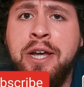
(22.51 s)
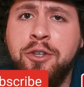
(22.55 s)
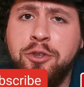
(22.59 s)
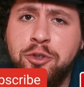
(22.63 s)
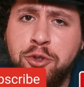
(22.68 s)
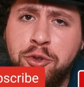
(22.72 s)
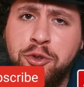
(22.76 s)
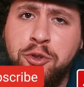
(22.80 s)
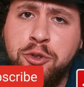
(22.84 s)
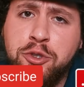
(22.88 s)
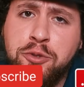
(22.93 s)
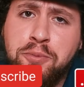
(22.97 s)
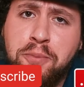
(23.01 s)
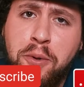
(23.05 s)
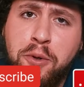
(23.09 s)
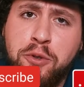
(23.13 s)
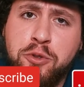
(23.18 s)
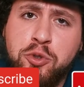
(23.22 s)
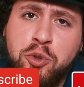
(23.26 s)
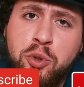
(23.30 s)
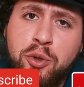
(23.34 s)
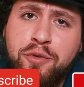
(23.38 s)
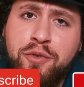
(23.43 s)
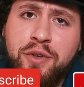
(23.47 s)
Turn those
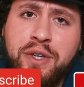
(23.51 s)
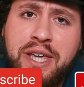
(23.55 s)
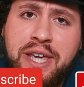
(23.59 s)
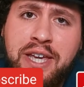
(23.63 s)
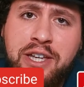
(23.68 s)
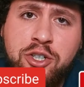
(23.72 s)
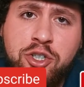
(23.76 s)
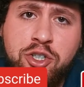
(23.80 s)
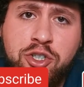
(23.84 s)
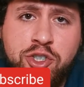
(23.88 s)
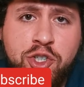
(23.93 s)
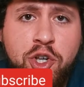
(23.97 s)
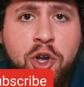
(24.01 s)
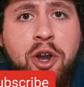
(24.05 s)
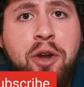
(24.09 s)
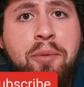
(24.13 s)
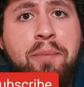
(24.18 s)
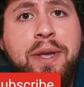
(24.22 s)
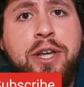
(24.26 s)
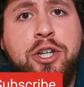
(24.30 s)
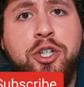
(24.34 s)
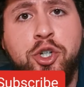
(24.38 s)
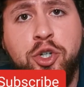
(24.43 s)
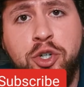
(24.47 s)
post notifications on and
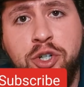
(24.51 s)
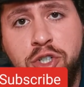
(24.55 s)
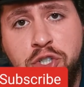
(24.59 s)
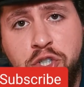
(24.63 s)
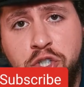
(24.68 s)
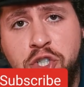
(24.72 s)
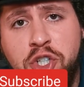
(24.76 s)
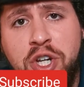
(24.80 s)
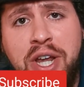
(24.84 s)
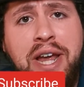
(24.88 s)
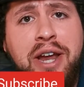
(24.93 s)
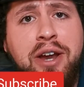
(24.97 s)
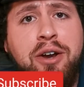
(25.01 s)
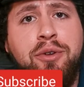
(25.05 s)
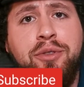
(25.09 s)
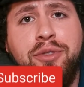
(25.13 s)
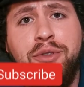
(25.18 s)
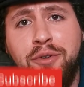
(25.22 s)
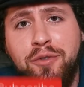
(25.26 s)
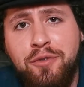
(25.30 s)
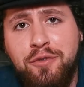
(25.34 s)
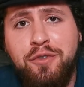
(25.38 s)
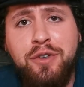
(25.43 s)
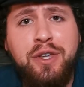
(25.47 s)
make sure to share
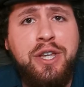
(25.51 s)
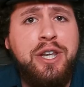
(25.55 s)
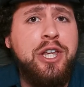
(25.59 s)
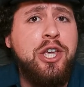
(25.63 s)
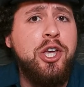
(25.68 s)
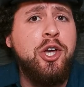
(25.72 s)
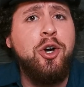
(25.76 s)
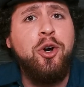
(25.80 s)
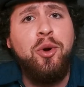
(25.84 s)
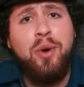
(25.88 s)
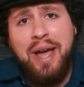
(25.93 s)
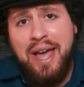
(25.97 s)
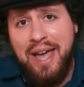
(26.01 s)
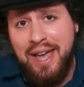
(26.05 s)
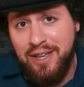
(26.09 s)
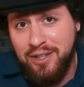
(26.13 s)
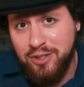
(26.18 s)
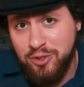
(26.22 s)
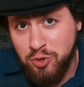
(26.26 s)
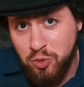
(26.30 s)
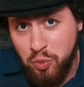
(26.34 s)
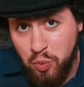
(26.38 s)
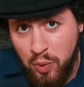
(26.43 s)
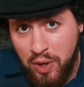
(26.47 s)
the video
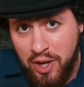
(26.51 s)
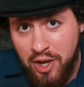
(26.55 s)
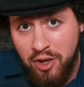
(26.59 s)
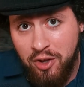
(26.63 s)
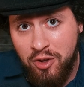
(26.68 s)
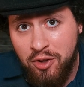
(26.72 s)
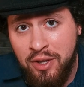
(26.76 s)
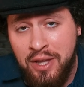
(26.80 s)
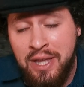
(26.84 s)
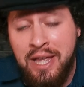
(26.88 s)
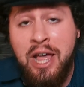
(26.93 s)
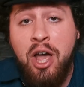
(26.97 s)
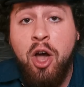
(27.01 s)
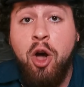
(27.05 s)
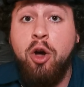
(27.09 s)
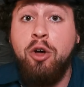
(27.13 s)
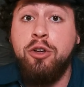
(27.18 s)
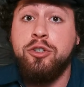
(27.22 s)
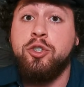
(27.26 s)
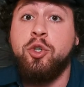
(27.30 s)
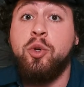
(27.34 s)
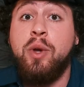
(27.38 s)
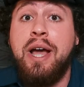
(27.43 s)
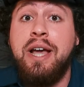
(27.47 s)
as well.
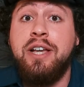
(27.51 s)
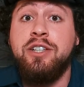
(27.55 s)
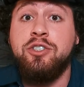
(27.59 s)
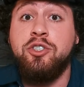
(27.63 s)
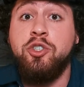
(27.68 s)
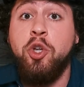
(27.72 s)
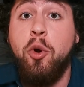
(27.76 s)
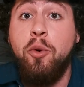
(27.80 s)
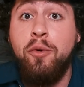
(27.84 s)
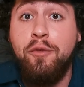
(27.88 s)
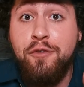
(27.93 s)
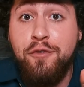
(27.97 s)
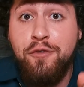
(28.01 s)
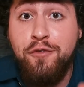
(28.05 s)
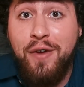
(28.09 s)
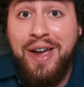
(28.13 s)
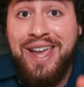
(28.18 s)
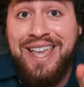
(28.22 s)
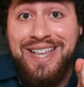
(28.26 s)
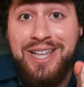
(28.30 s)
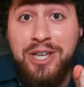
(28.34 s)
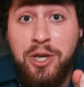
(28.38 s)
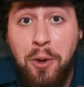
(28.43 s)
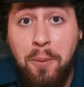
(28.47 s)
Also, guys, note
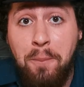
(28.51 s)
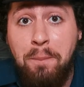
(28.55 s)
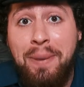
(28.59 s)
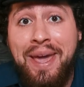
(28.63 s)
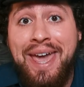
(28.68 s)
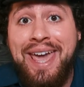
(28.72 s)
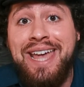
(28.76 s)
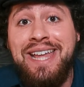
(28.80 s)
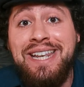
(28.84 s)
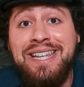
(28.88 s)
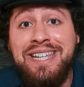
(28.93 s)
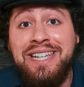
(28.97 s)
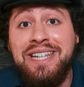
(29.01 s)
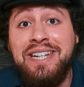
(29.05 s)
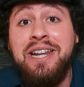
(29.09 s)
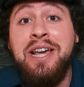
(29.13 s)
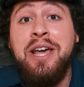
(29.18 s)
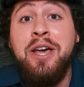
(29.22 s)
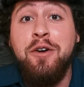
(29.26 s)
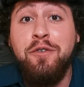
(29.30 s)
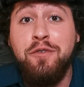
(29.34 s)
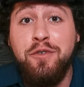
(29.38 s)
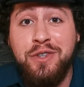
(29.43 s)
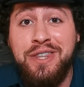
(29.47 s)
Fight Companion
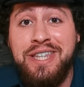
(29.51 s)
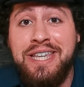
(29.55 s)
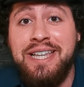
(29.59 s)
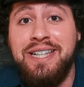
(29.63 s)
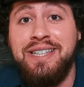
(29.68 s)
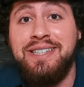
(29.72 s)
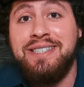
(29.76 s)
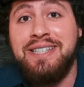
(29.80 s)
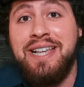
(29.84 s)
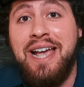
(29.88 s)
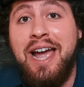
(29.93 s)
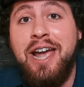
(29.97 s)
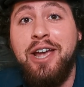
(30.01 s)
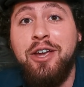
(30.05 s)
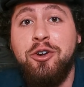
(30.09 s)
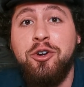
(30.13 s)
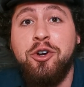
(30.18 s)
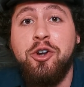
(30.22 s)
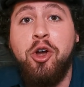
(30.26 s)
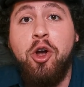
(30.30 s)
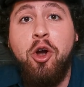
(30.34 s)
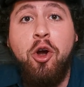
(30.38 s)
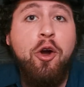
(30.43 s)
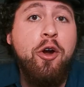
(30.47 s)
for the entire
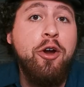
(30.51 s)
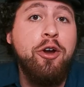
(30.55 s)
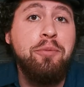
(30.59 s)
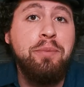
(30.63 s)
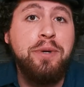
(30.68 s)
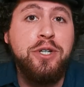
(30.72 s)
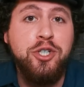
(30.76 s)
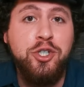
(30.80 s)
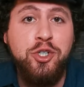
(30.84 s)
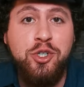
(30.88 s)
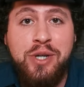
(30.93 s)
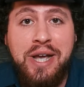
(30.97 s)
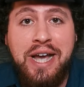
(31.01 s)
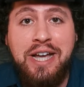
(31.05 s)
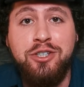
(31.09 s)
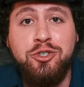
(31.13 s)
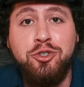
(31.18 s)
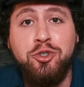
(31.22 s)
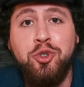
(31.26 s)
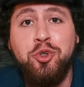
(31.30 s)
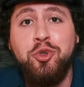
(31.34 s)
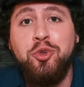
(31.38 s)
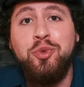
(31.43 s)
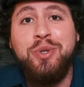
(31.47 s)
card. Make sure you guys
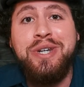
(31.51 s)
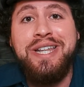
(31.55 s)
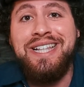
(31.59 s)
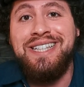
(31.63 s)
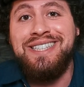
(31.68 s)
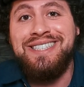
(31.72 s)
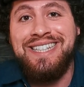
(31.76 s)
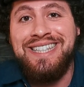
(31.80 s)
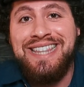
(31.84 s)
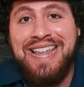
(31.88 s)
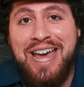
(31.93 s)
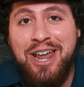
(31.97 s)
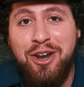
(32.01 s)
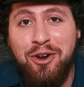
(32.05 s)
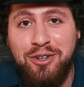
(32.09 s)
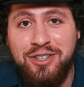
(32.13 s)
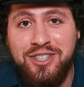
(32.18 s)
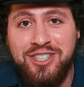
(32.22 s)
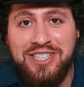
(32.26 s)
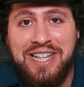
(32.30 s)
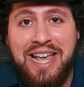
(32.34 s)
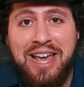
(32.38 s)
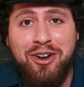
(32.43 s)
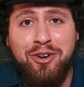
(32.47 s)
tune into that on
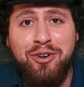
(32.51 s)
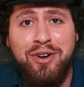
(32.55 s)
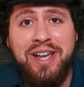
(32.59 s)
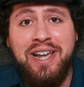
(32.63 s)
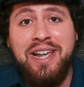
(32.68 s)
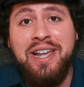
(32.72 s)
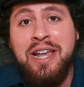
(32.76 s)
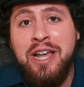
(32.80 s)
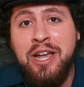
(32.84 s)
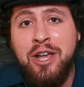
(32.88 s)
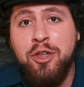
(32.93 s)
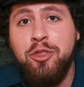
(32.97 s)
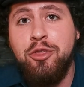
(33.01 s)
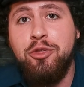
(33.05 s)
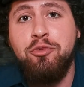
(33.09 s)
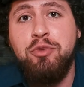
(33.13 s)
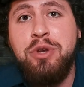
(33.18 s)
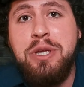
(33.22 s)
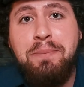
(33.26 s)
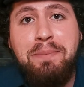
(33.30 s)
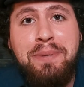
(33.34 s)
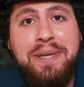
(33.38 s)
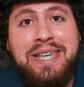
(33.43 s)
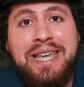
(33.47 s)
Saturday,
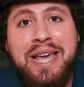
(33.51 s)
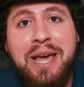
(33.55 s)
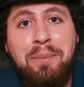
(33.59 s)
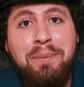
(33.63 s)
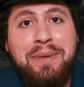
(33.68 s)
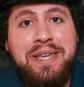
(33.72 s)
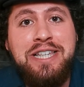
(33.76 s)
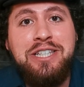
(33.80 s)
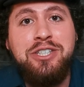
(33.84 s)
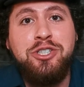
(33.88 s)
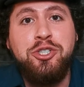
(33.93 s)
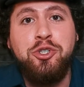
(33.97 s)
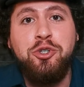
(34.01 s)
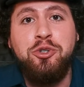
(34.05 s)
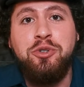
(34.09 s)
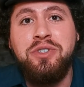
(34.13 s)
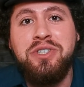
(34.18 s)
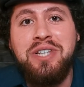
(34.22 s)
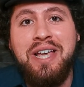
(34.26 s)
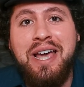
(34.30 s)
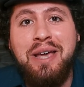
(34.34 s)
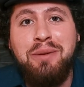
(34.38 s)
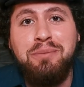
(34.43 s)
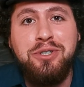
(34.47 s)
3 p.m. Eastern
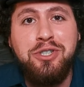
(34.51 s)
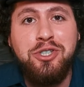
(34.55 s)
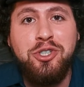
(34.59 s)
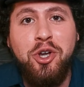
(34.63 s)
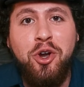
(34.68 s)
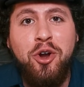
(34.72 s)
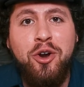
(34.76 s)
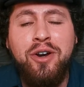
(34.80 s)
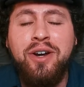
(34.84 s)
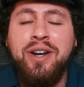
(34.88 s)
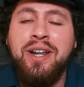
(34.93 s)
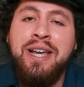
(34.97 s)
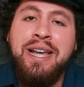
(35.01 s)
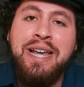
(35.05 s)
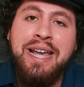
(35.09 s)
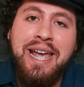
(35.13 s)
time start.